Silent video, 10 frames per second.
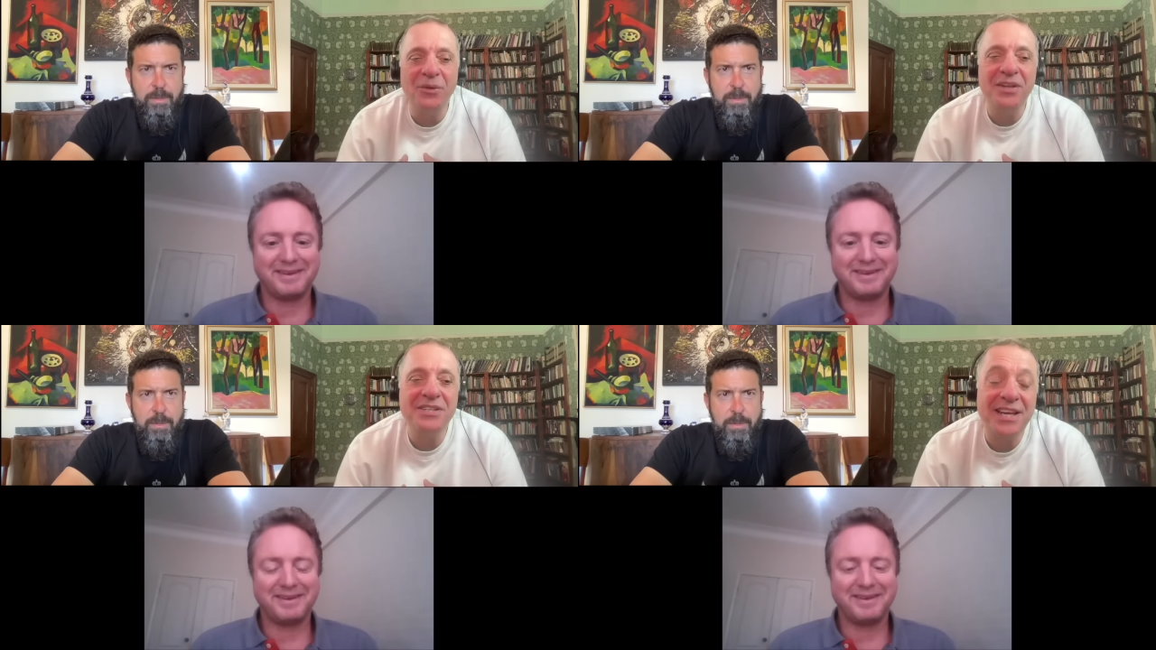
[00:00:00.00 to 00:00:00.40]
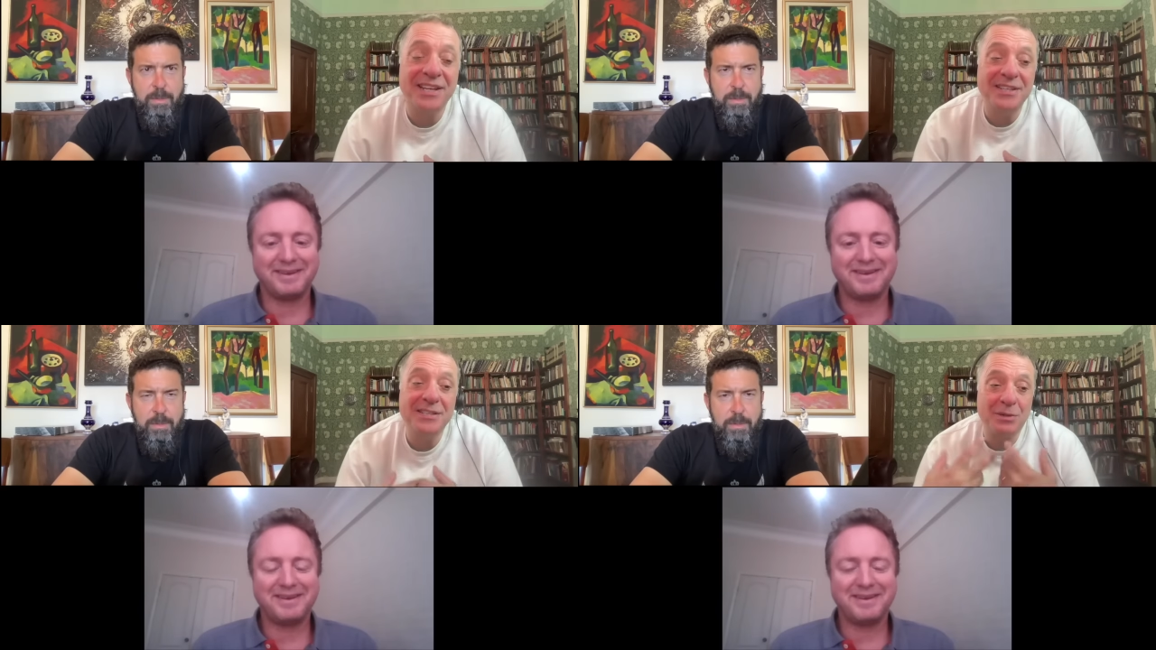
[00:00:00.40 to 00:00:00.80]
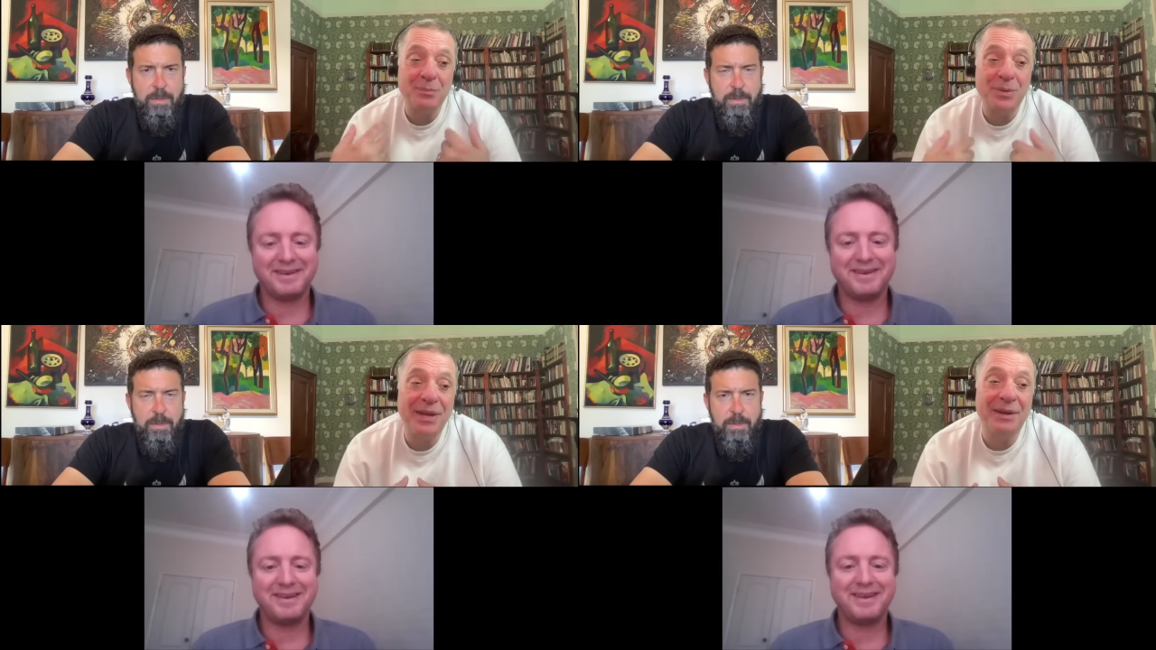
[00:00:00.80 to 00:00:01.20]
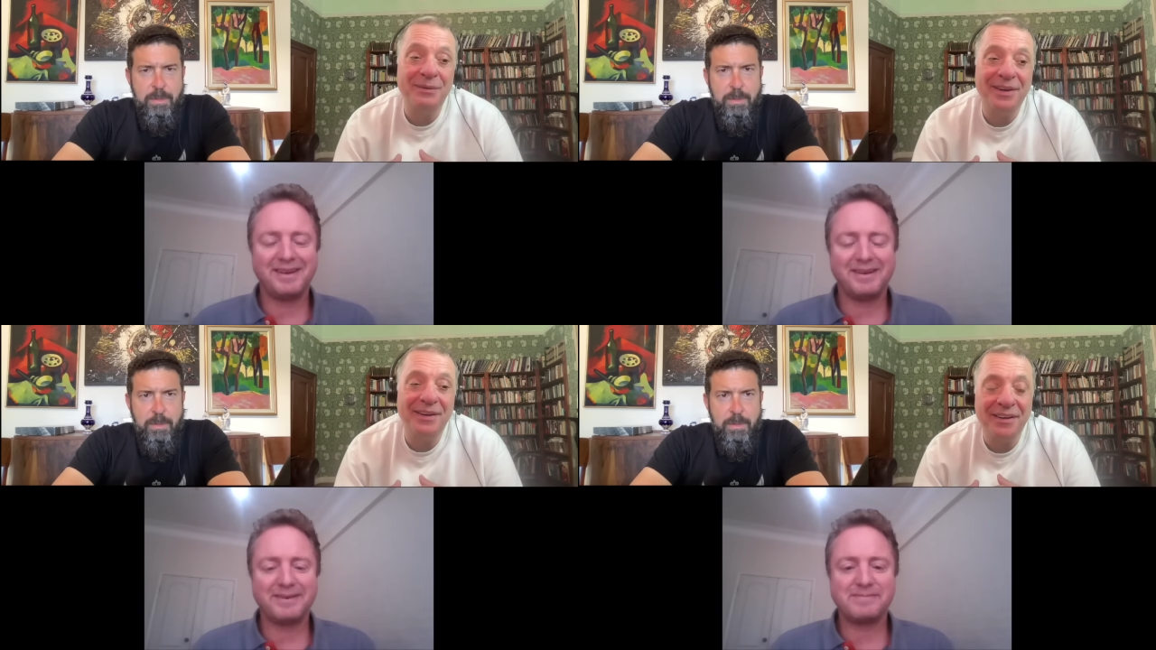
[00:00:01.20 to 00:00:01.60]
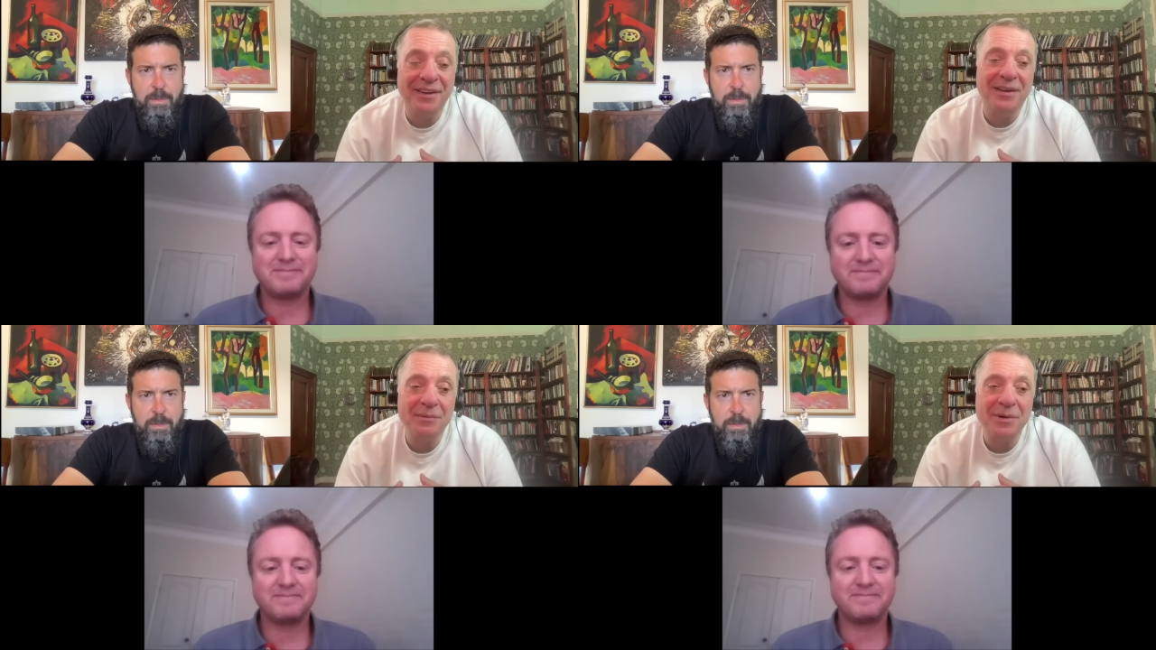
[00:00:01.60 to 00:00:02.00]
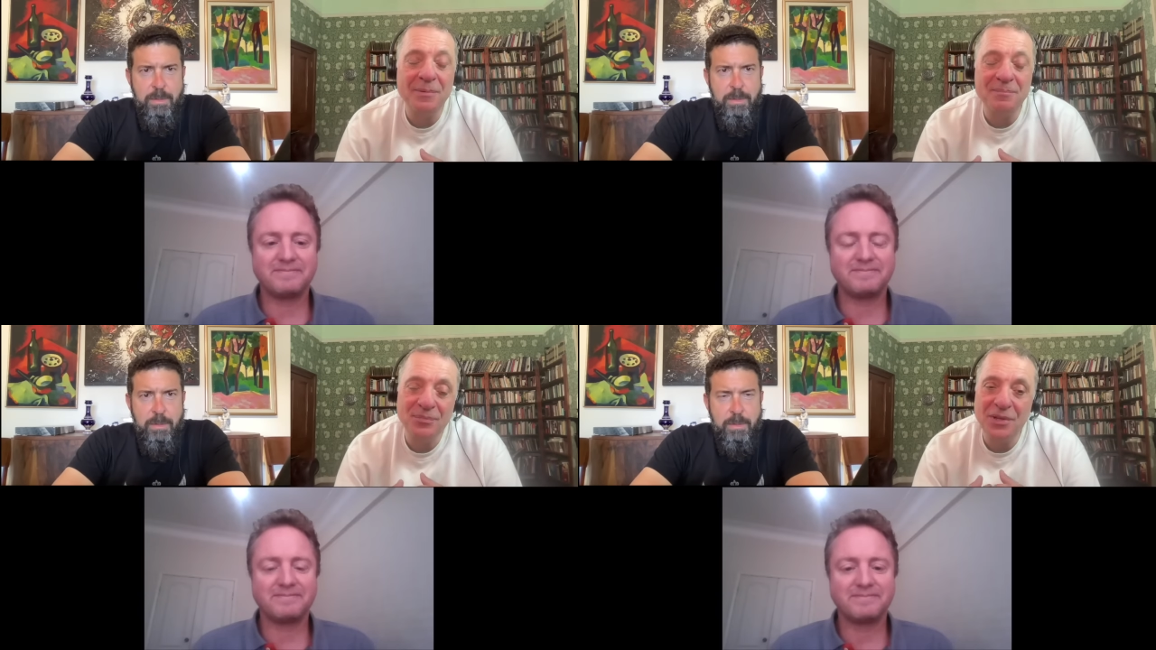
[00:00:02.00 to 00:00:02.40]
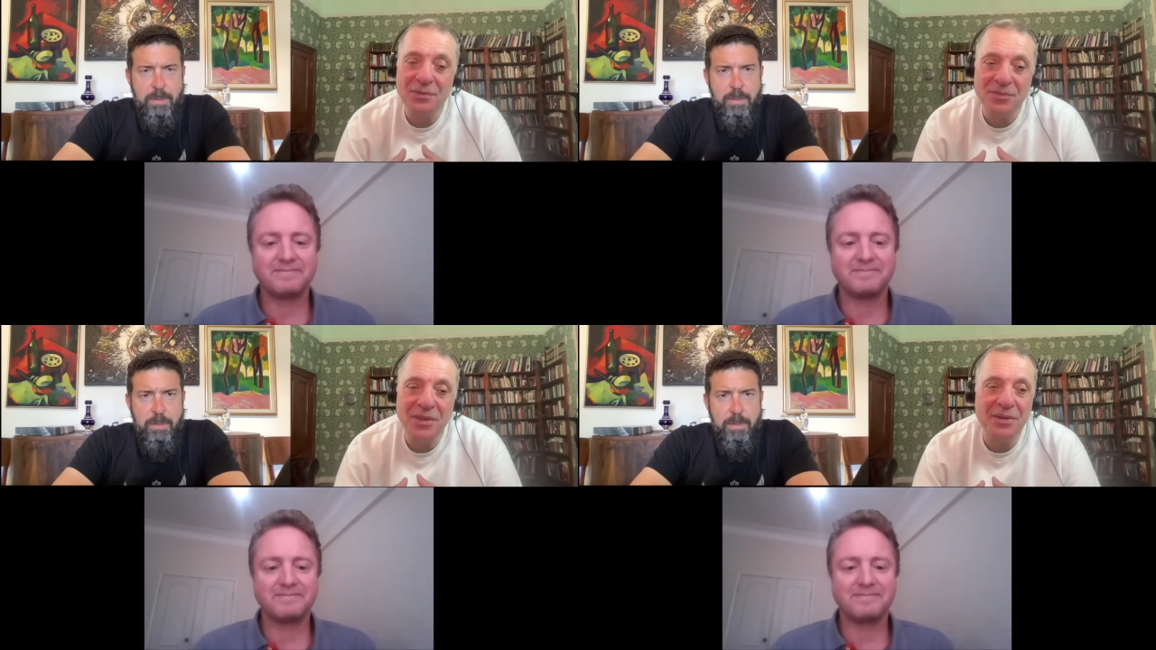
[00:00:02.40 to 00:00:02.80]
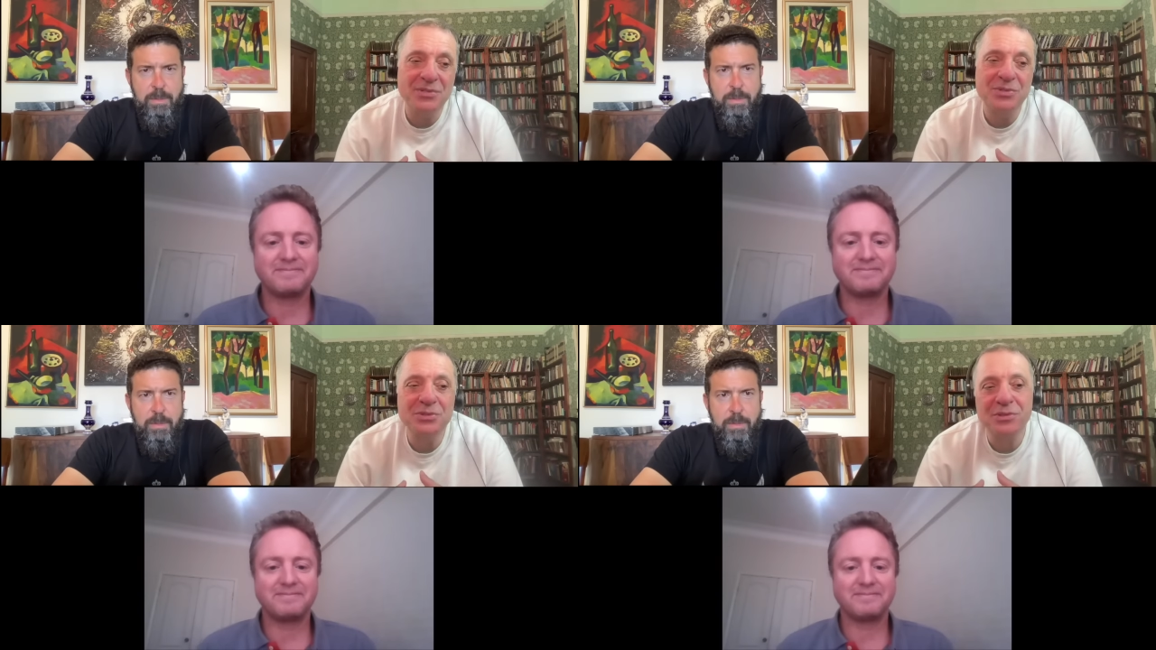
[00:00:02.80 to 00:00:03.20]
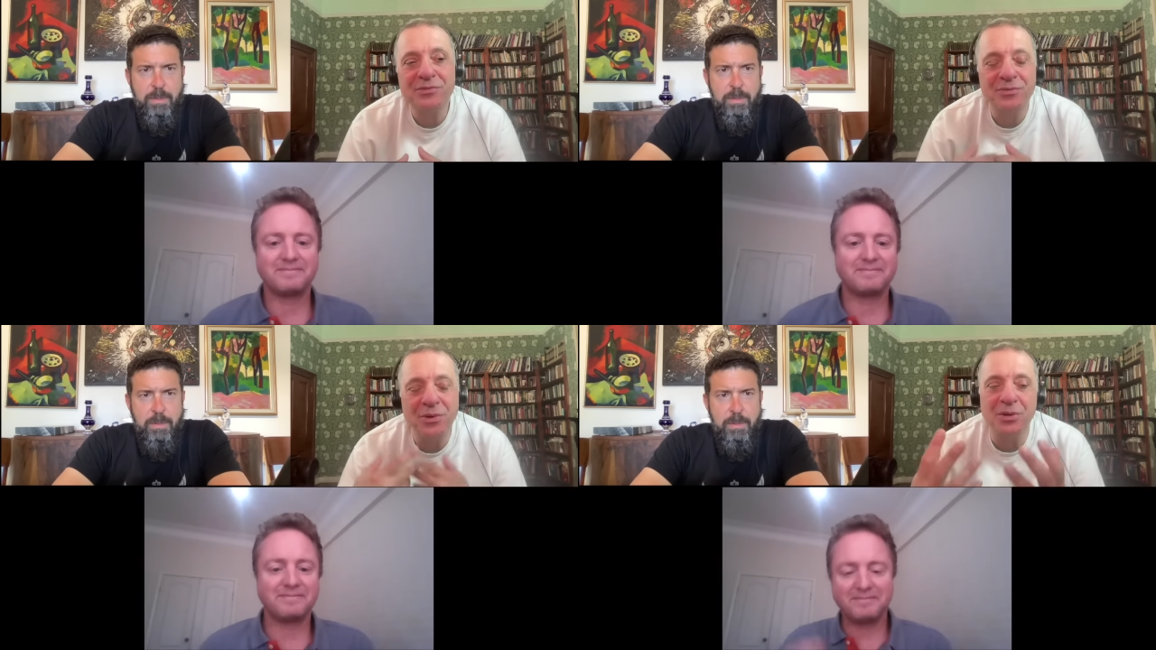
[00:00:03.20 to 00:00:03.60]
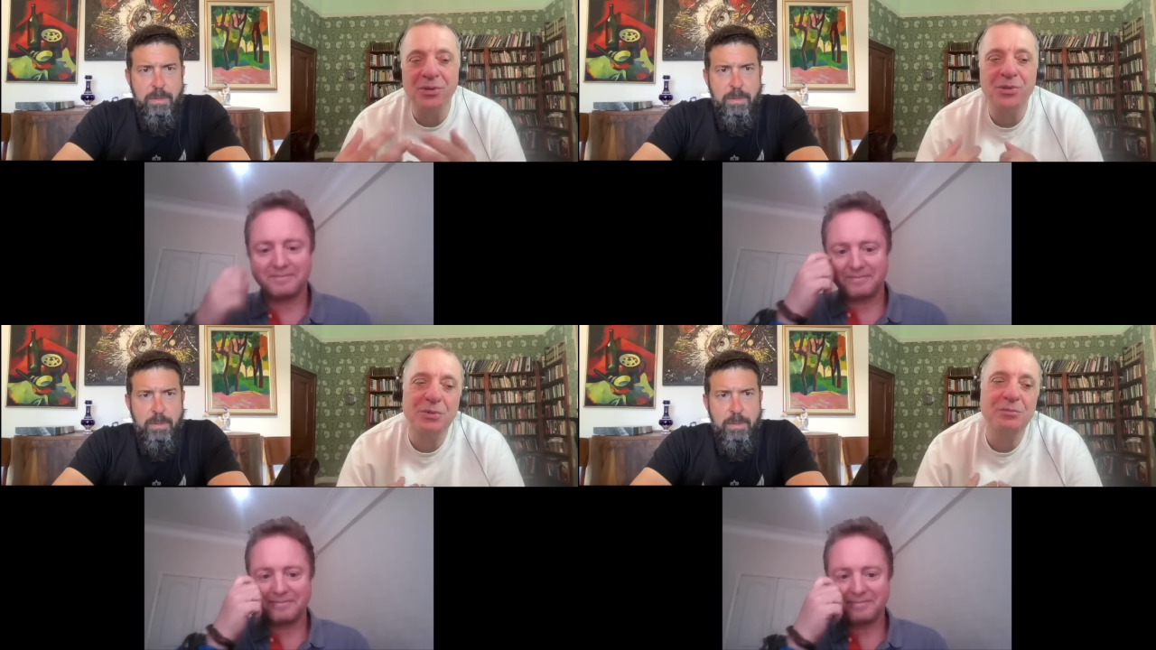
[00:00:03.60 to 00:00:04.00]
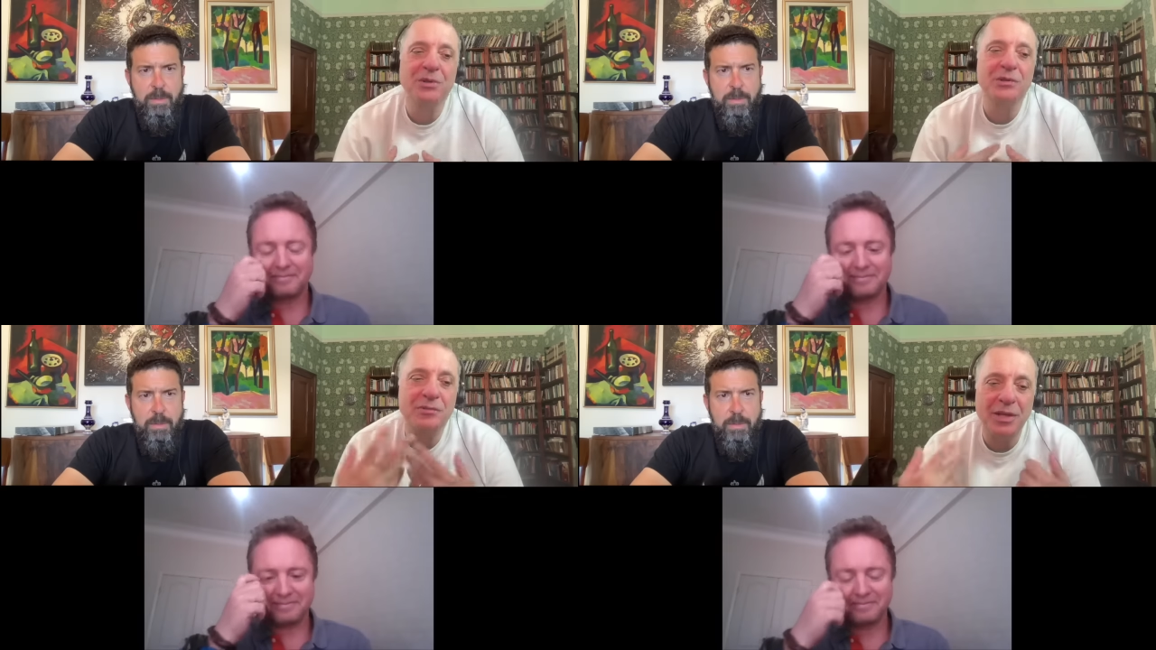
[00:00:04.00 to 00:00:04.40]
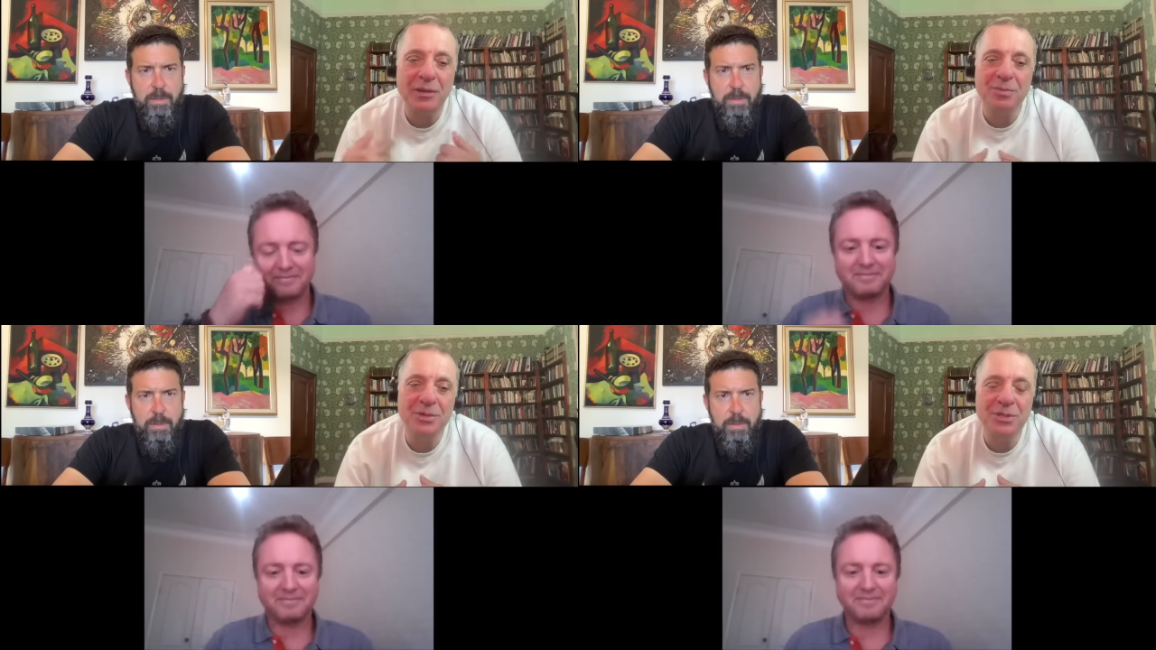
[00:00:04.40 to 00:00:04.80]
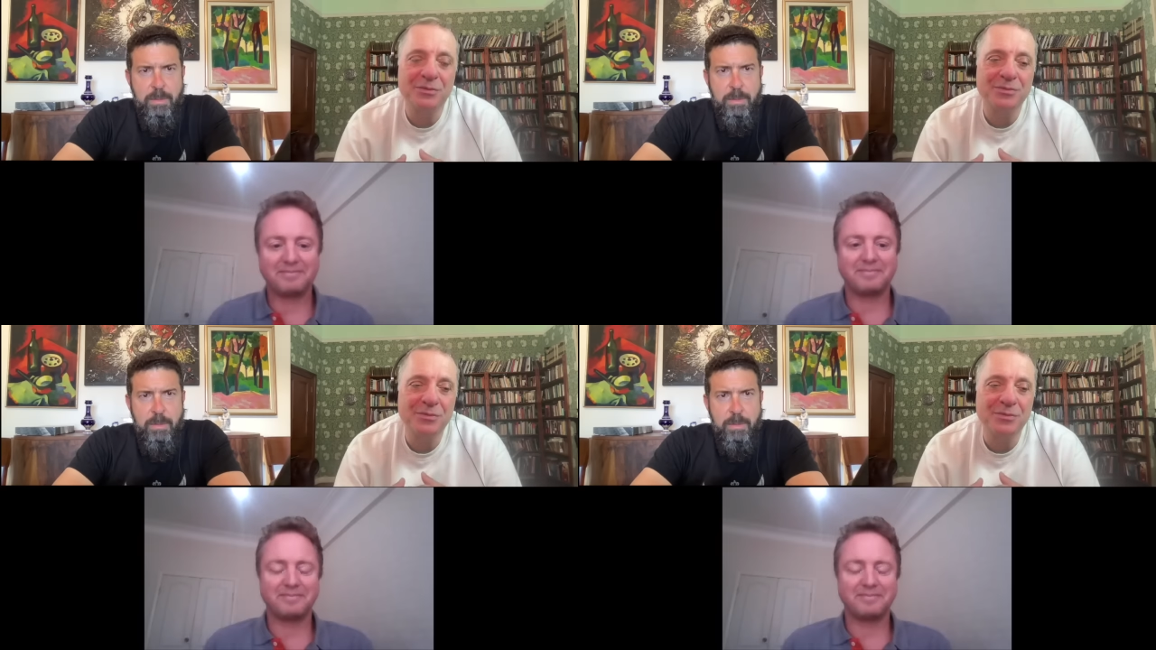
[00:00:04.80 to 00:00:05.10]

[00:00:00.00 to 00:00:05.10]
Speaker 1: intended to appear in, you know, a sort of not a movie, but a